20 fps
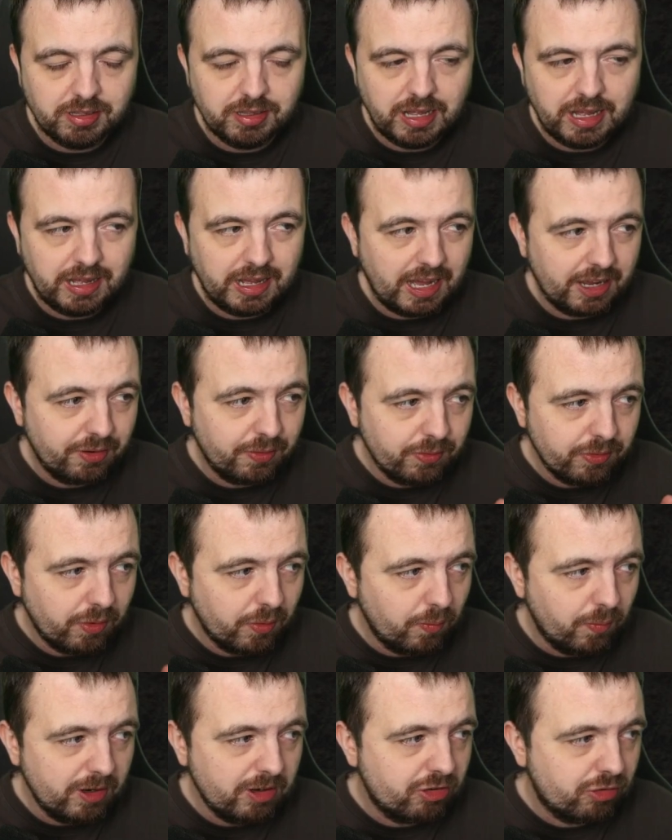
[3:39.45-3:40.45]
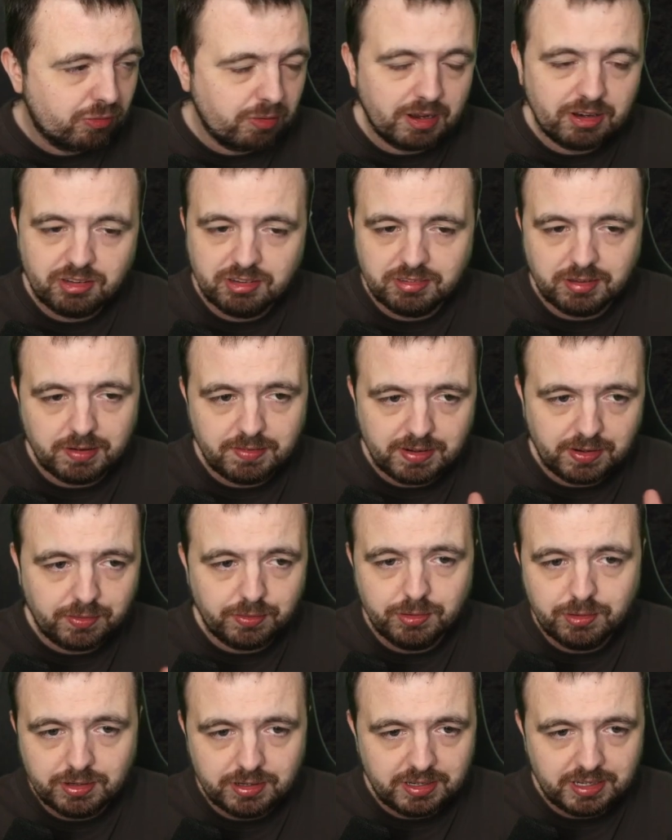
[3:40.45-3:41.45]
I don't know which crashes are
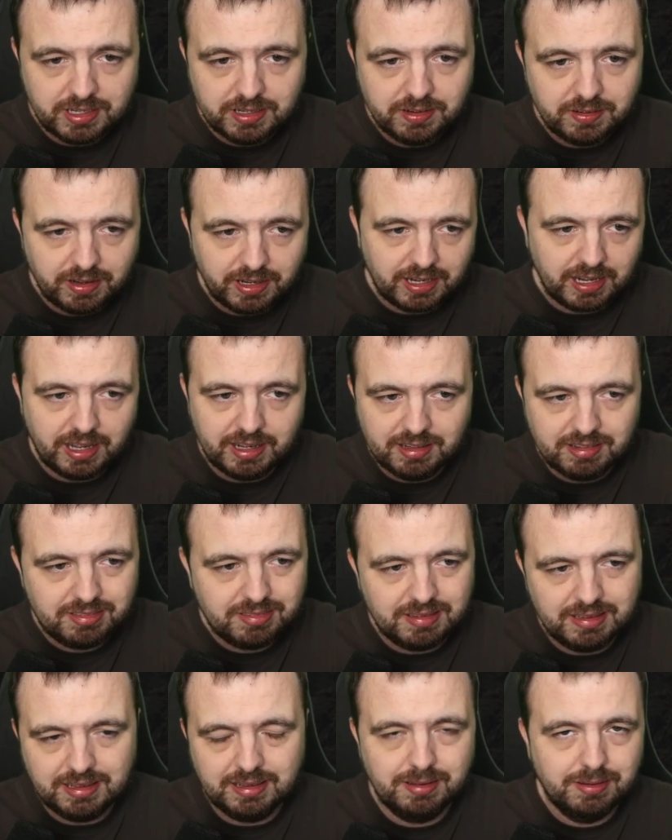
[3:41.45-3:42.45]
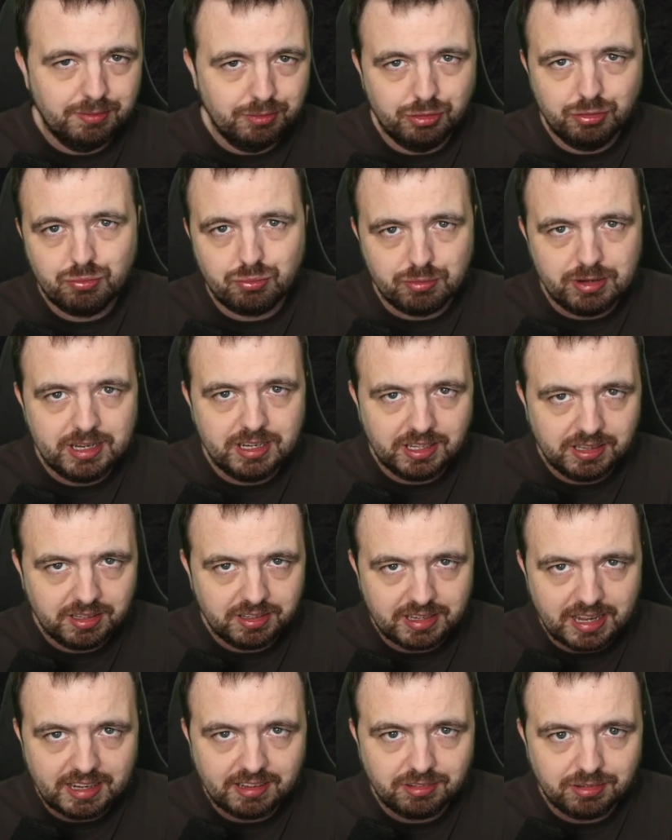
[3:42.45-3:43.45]
included here. Like, it's just reading the
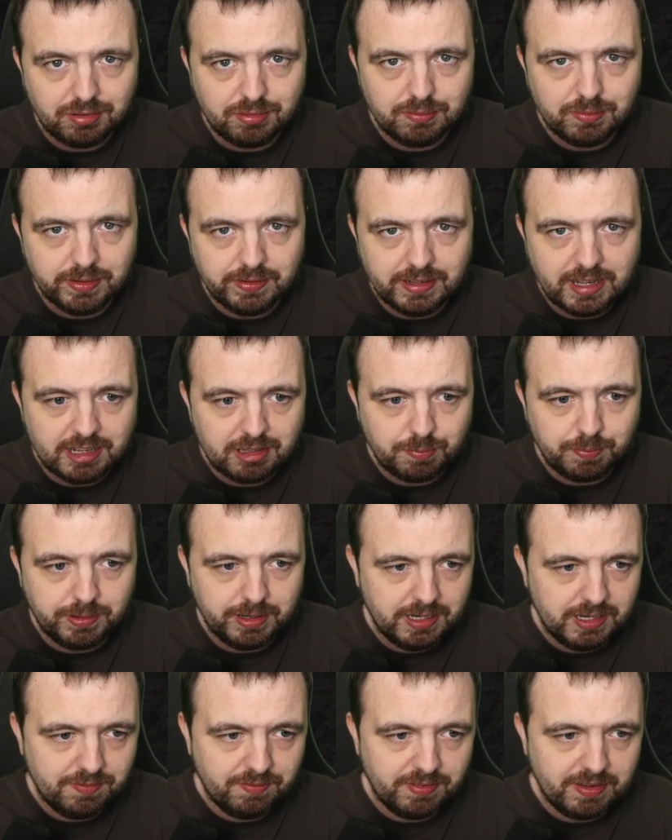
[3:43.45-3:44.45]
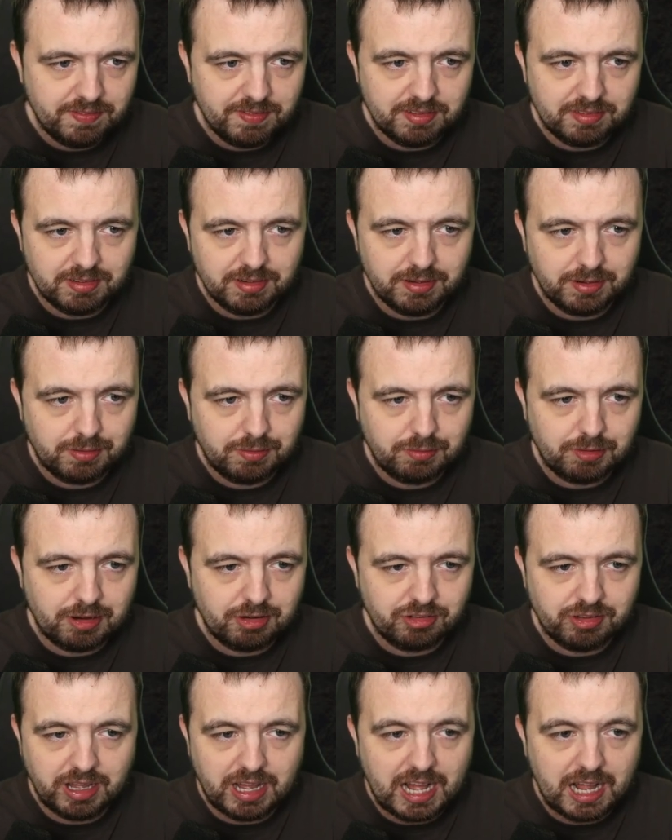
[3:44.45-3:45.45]
text doesn't really explain if it's a
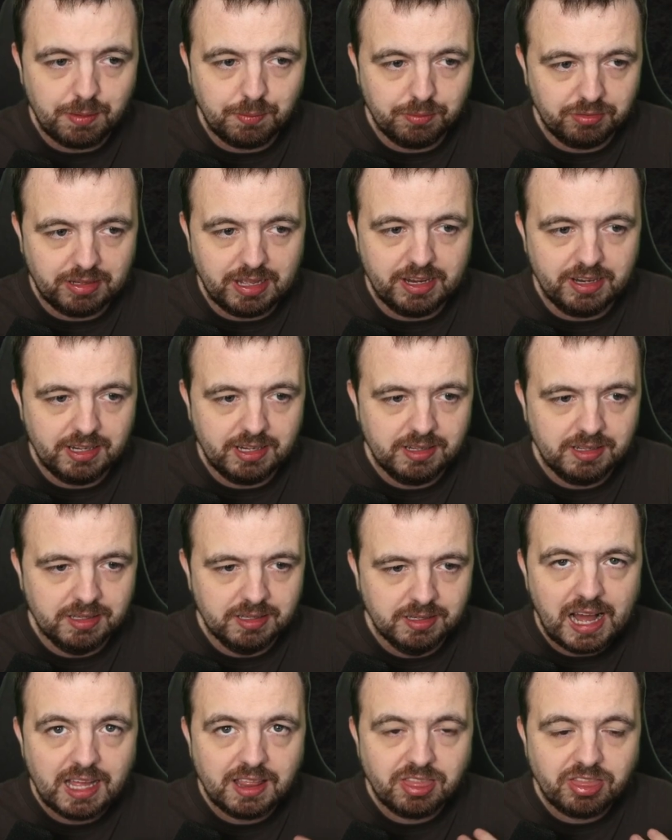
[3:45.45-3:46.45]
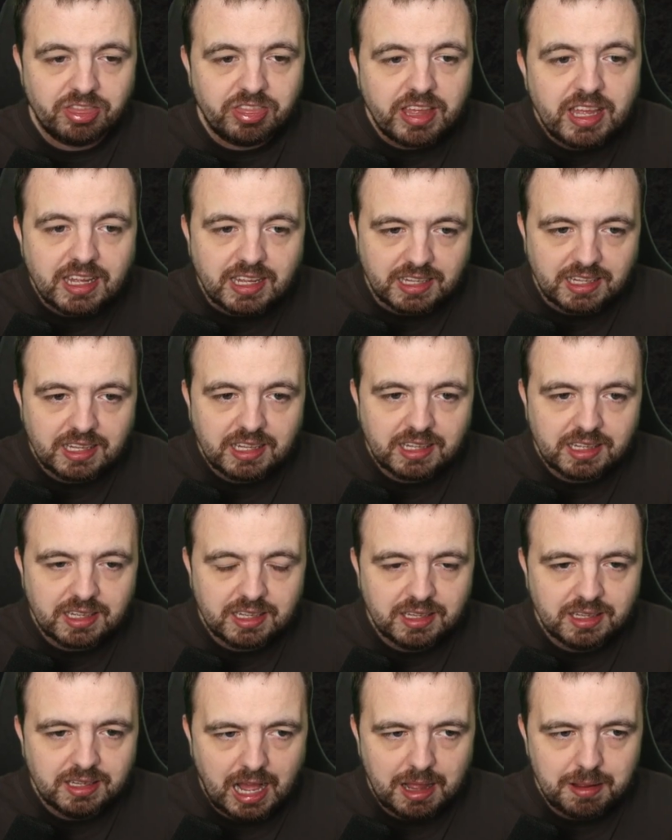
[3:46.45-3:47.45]
crash that I was getting. I
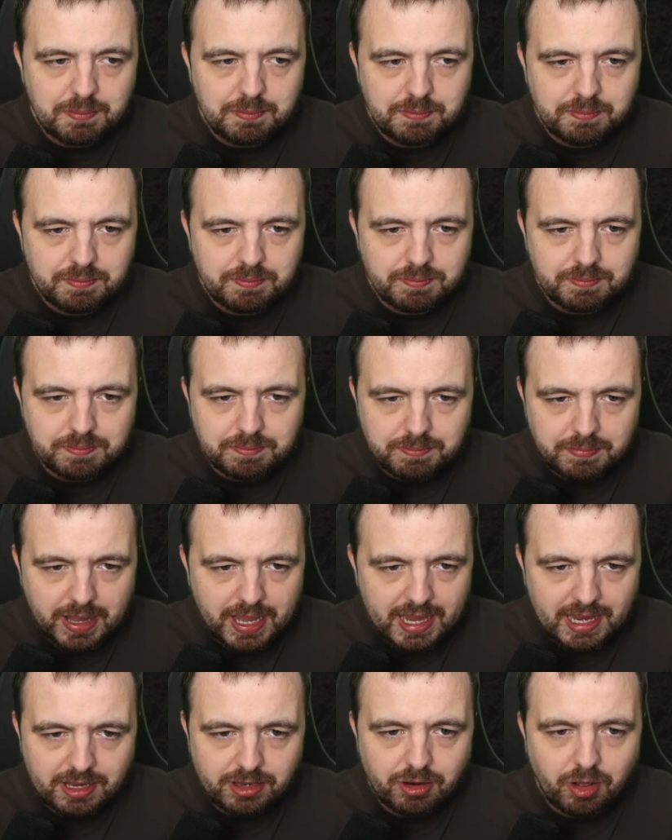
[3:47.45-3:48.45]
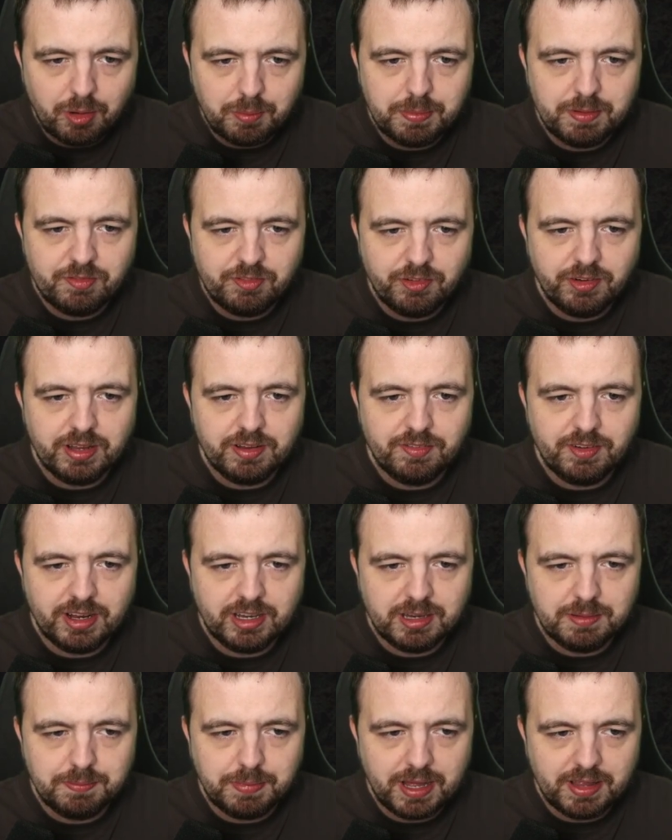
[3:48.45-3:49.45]
think I may not be fully
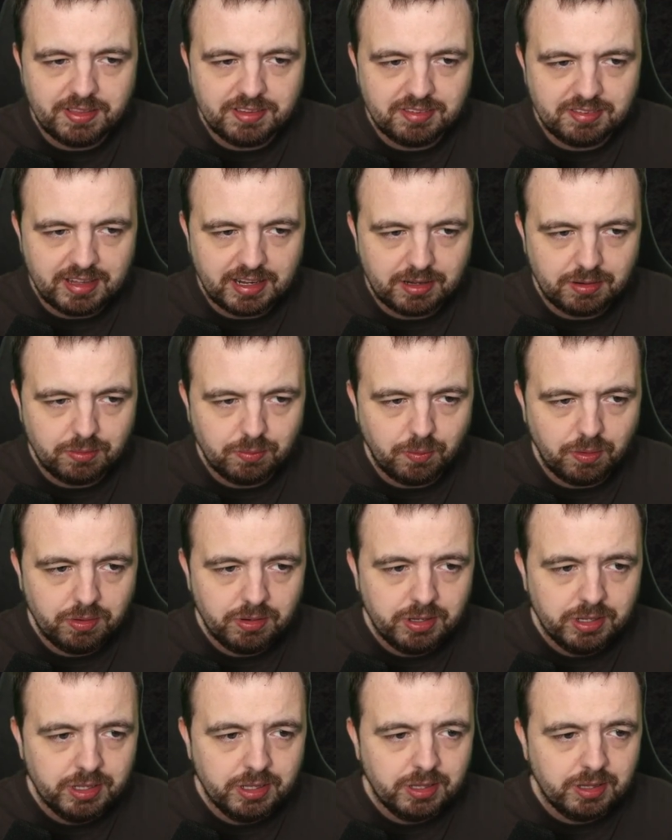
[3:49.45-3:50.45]
affected by this second one.